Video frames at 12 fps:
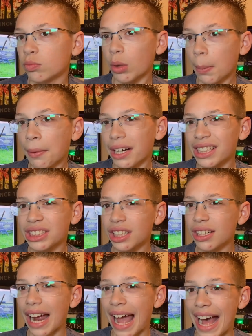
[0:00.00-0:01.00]
We're pretty
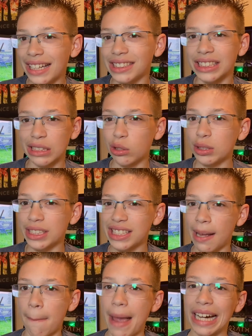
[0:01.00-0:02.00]
sure it had to do with
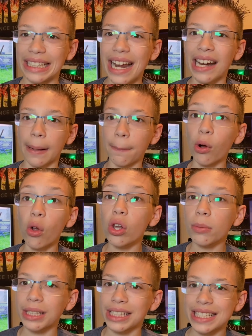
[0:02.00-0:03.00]
some magnetic
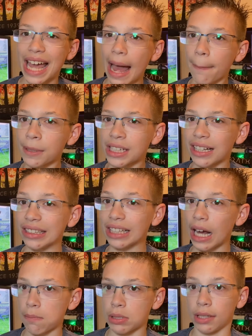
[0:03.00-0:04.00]
pull because it happened on the
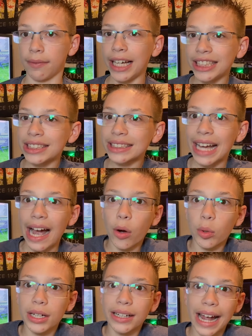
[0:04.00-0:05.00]
observation
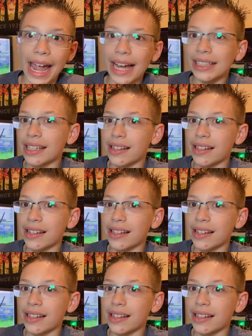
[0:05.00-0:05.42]
tower and in